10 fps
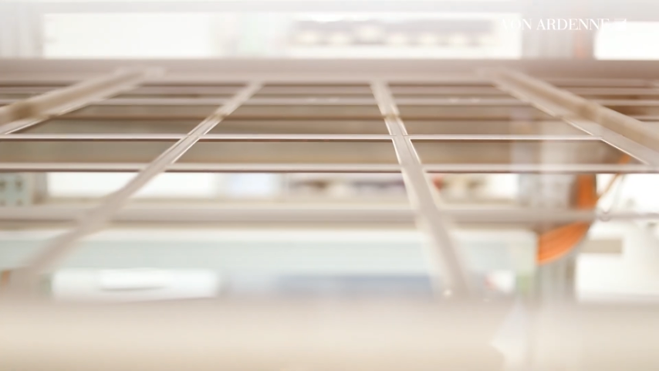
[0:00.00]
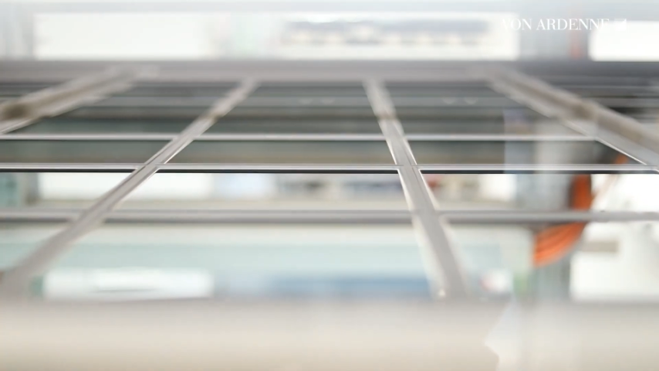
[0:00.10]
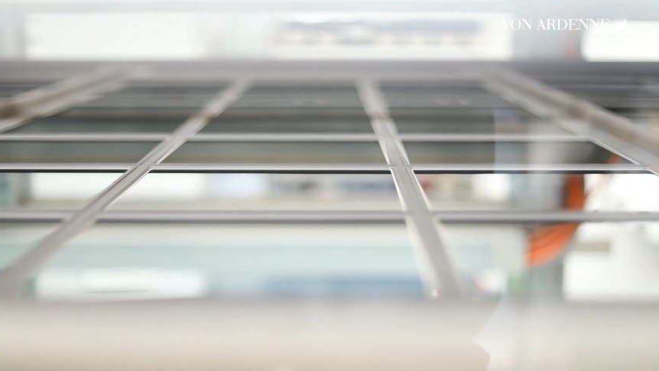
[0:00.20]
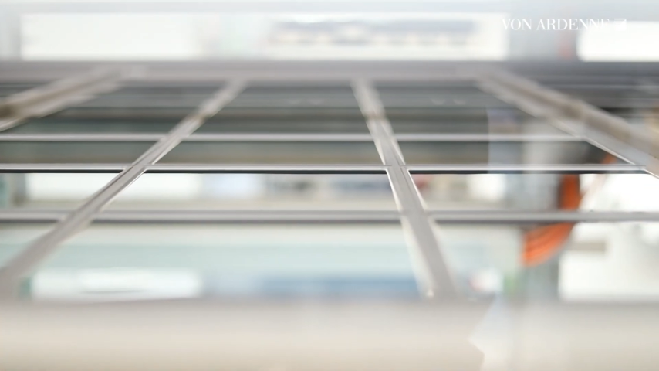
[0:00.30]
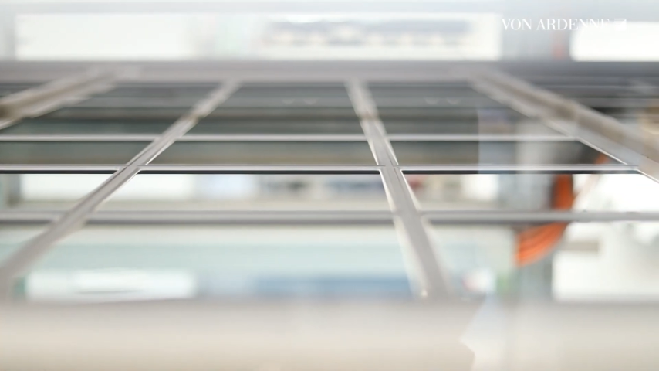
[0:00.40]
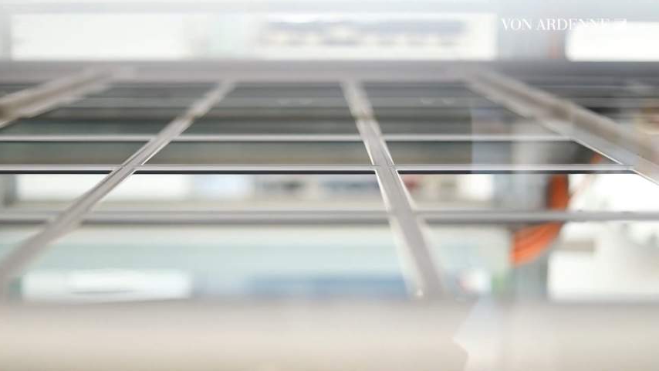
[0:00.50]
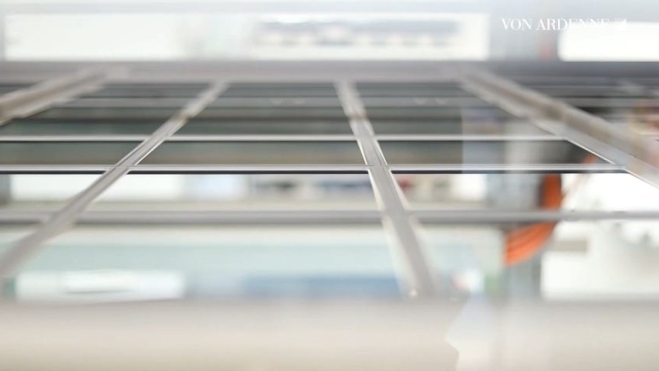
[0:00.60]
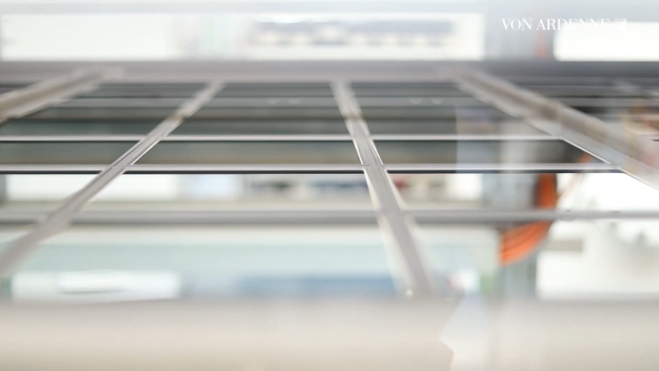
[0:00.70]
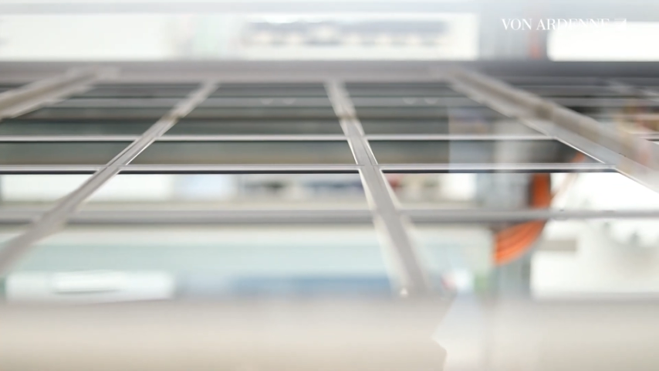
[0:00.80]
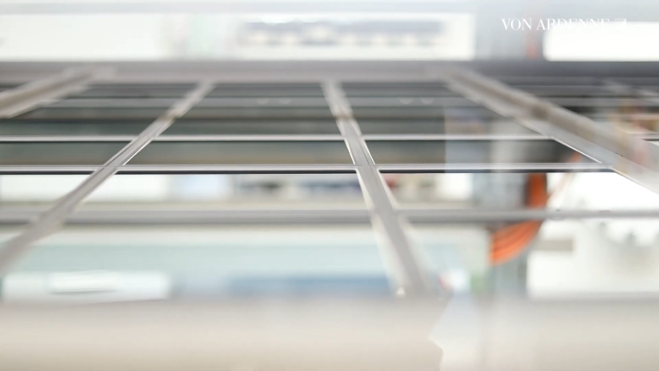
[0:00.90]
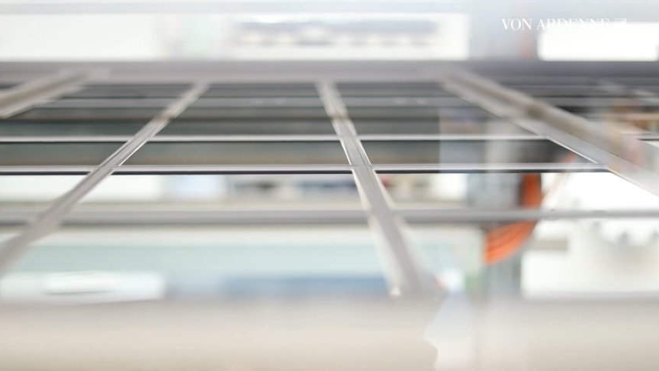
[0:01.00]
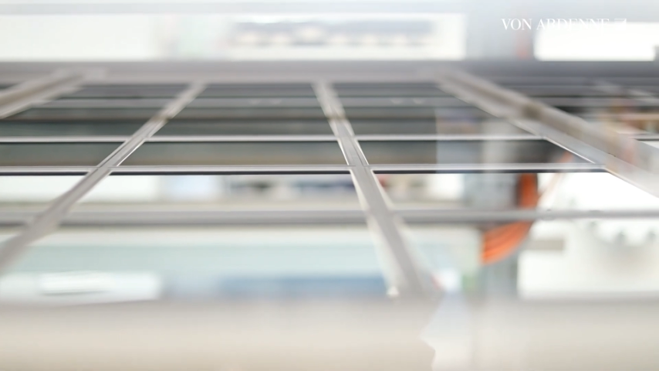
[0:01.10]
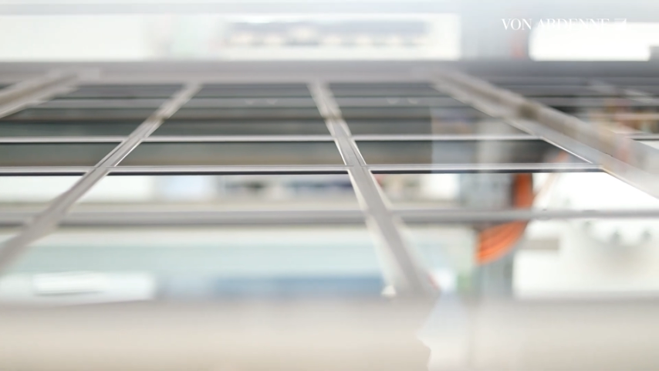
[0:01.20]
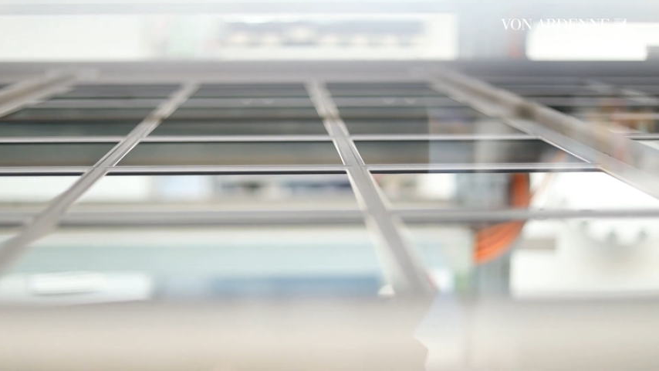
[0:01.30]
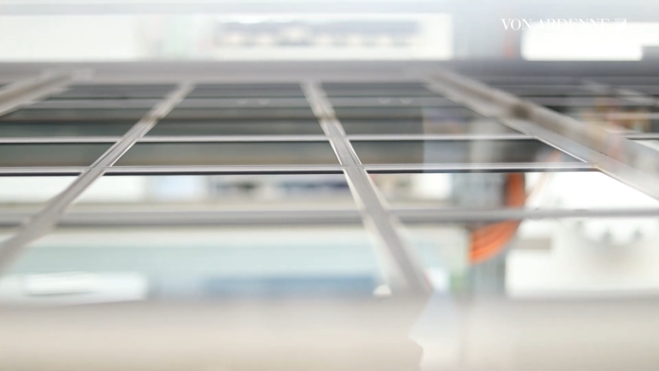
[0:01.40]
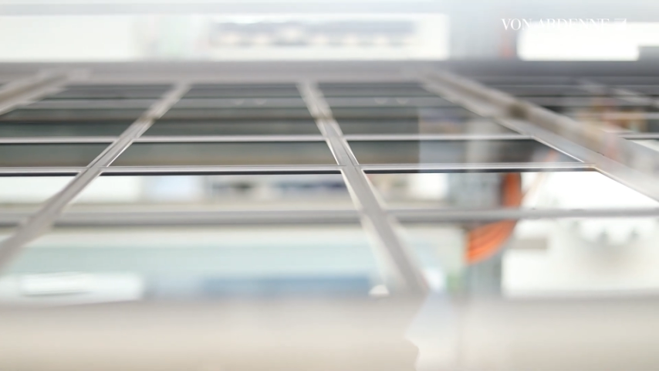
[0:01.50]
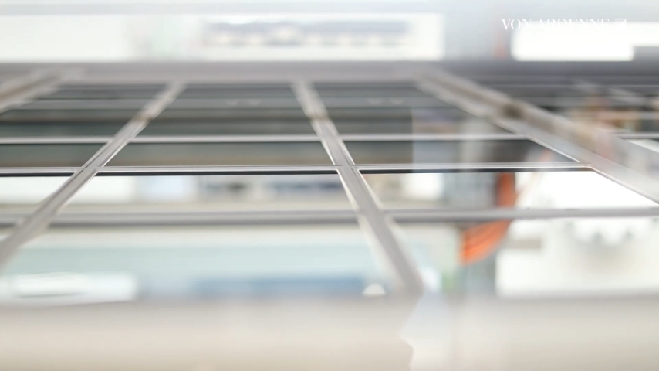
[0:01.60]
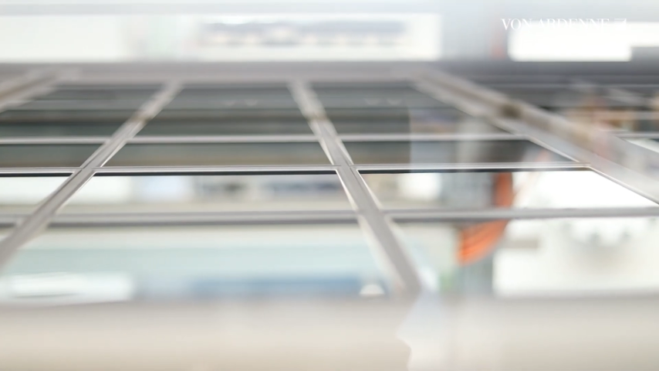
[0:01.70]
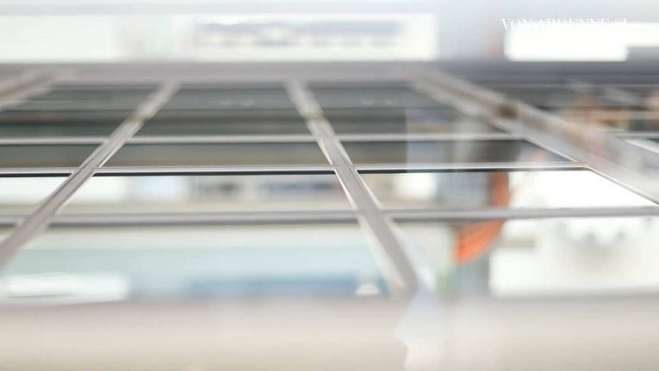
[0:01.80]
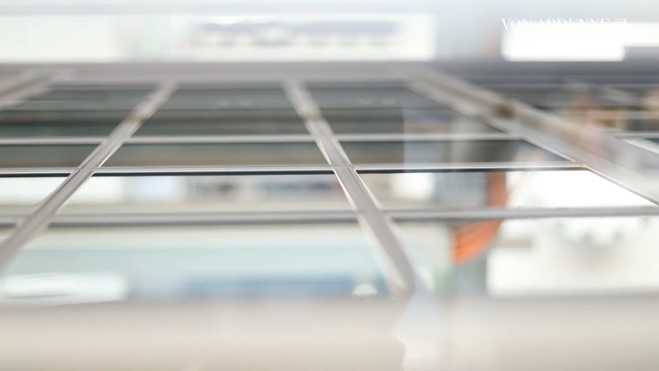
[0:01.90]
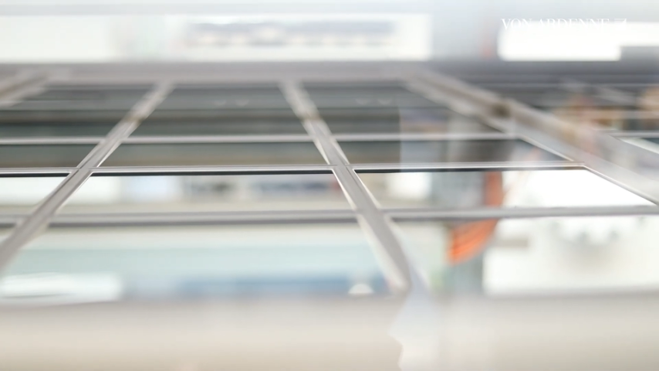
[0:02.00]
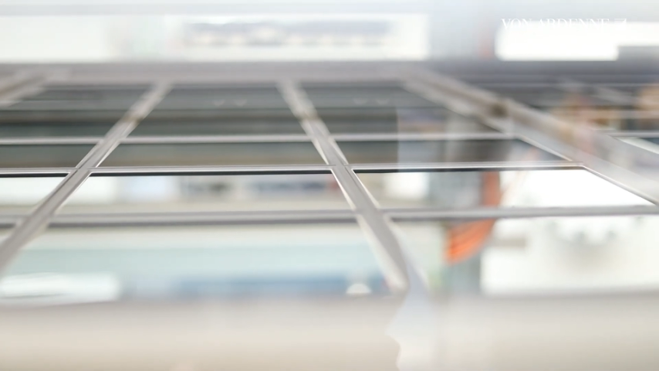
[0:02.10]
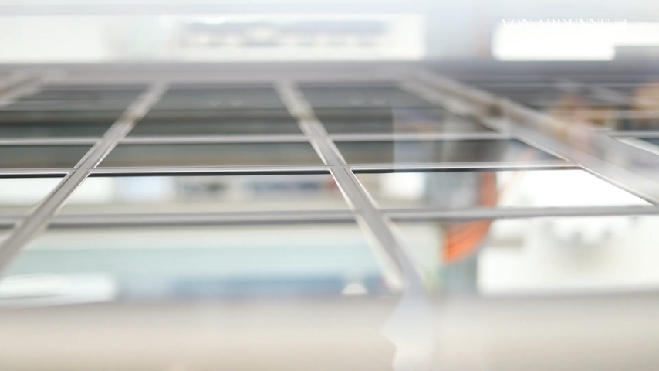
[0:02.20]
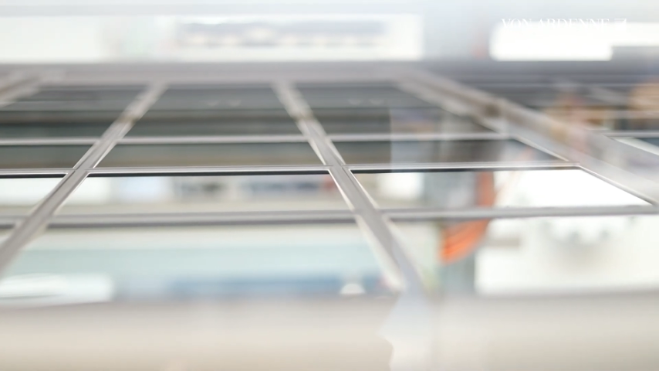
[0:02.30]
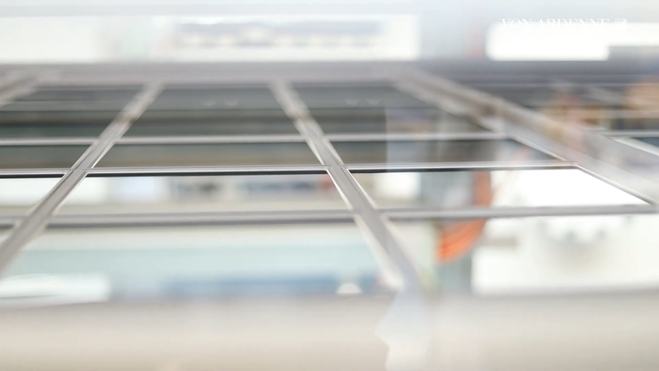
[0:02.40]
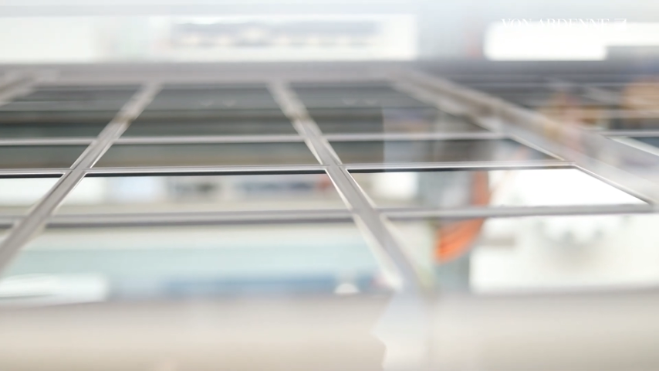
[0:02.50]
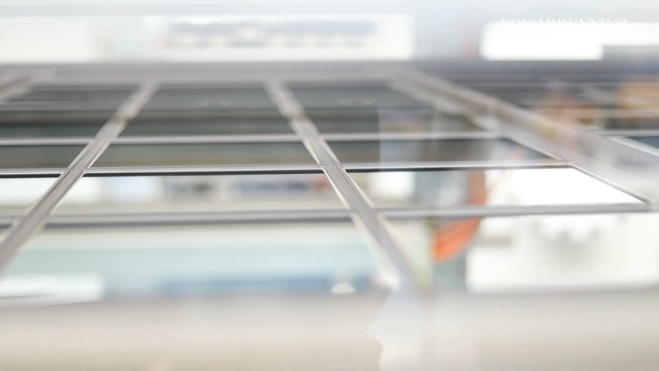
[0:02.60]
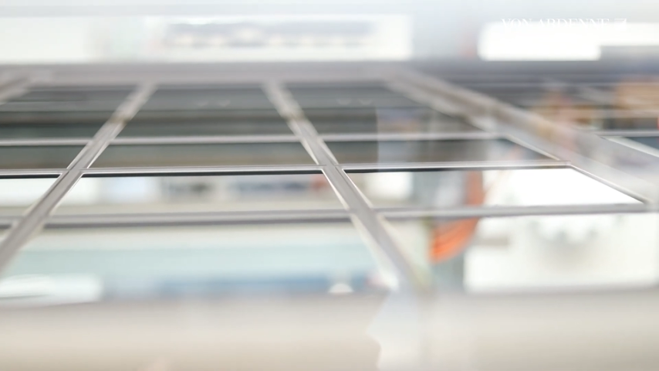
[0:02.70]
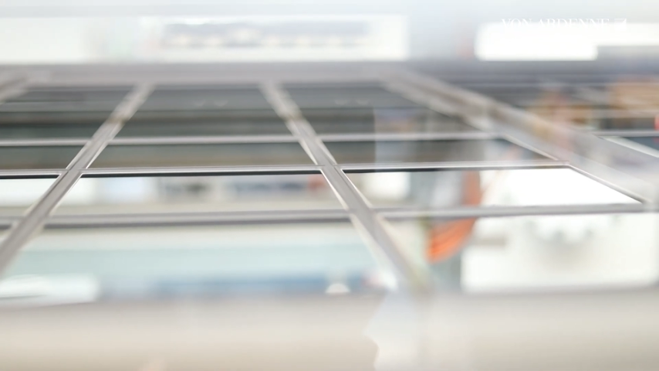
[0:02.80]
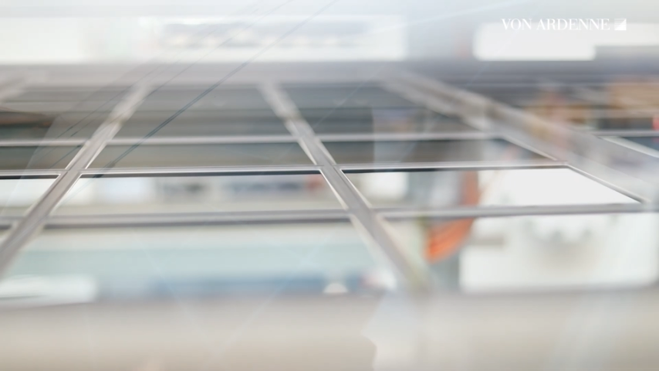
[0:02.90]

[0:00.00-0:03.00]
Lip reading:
[unreadable: no face in view]